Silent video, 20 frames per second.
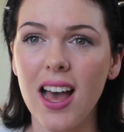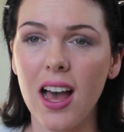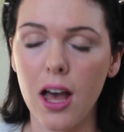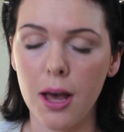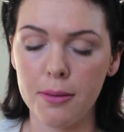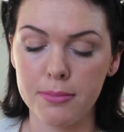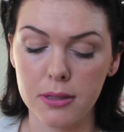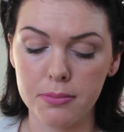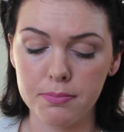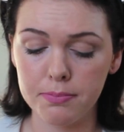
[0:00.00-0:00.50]

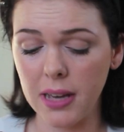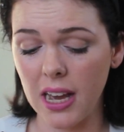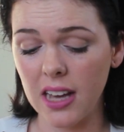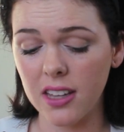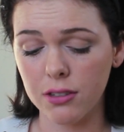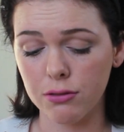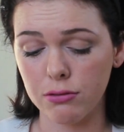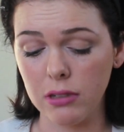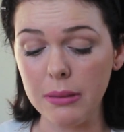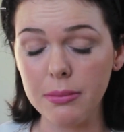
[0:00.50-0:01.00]

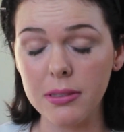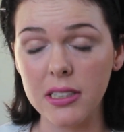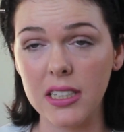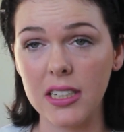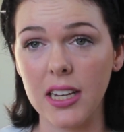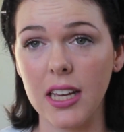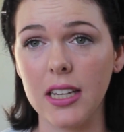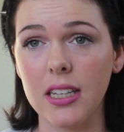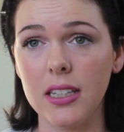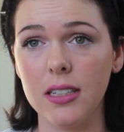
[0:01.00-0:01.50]
about the
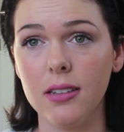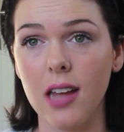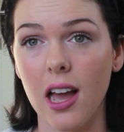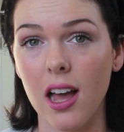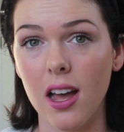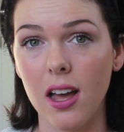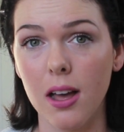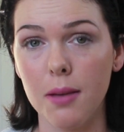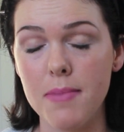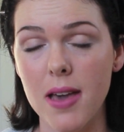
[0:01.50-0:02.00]
Replica Naked
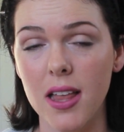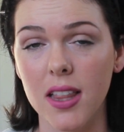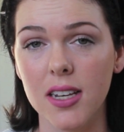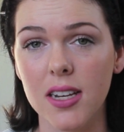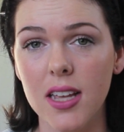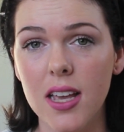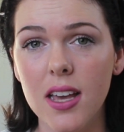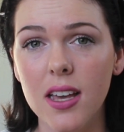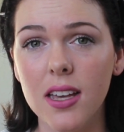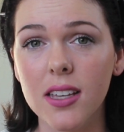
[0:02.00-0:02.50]

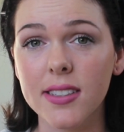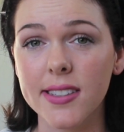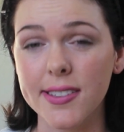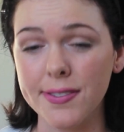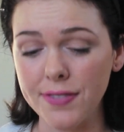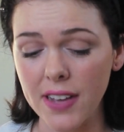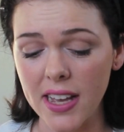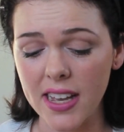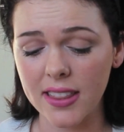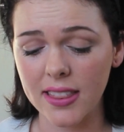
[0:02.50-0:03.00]
palette is
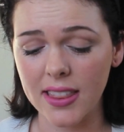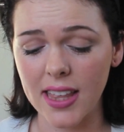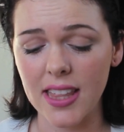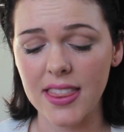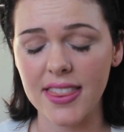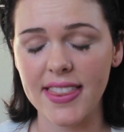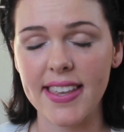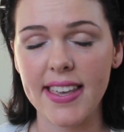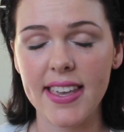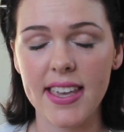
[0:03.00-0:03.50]
the fact
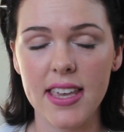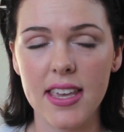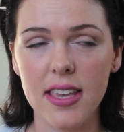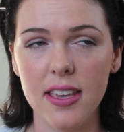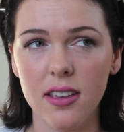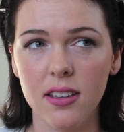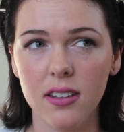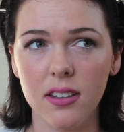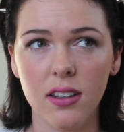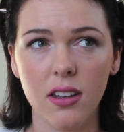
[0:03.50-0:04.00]
that
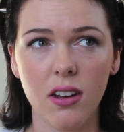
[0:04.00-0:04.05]
the